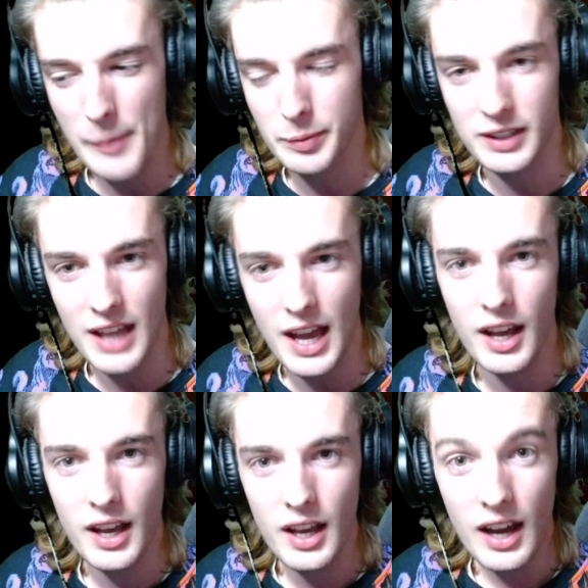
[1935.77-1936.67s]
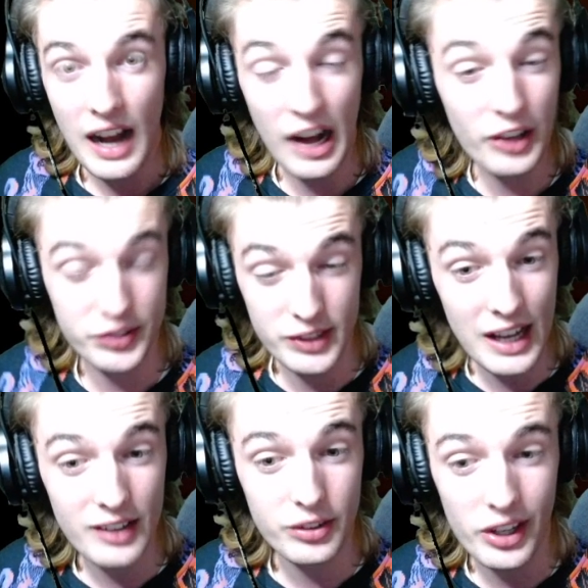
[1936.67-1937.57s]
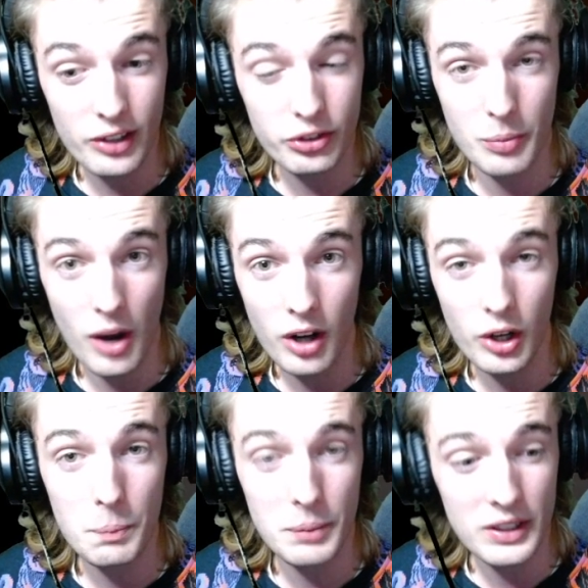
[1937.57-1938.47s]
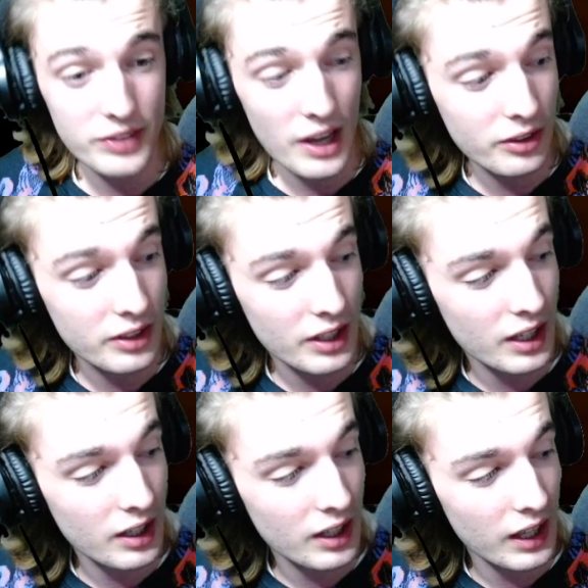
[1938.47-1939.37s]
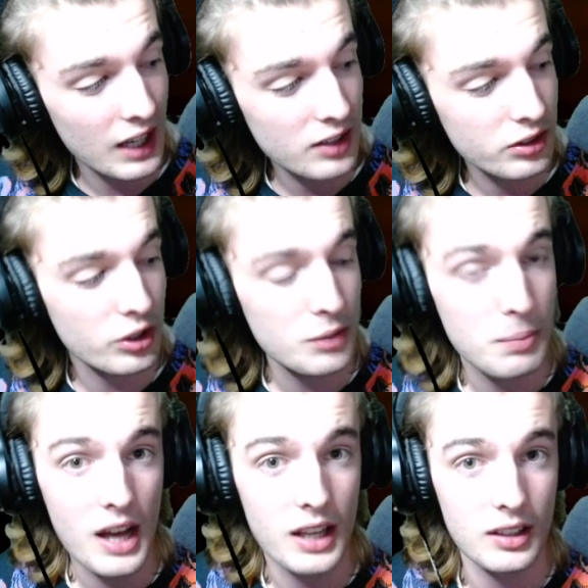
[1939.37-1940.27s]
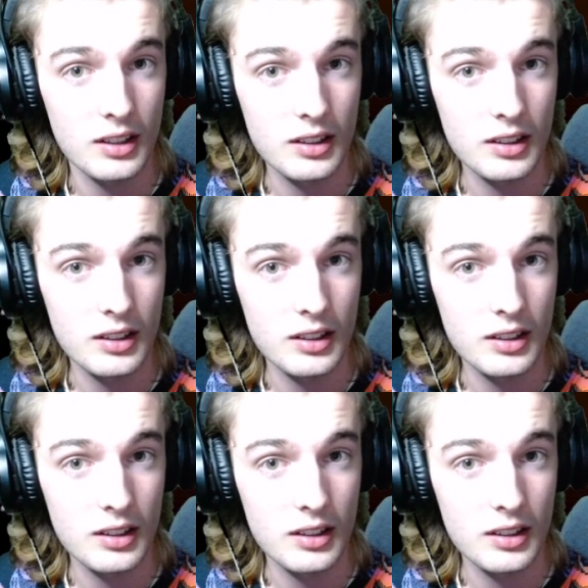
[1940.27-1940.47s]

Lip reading: But yeah, I'll see you guys later tomorrow. Peace out, and goodbye.